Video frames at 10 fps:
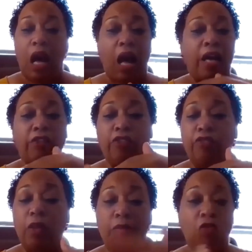either
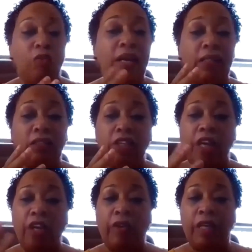from
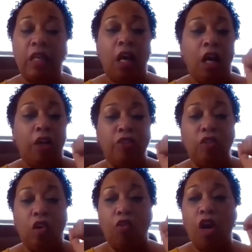hereditary, you
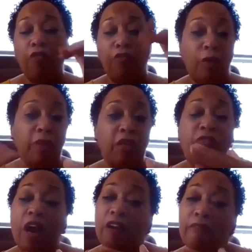know, uh, from
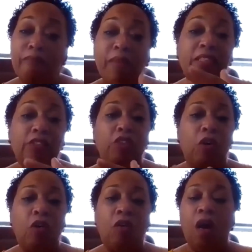
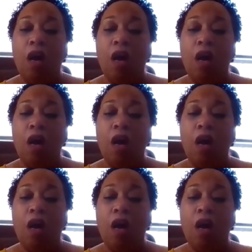environmental,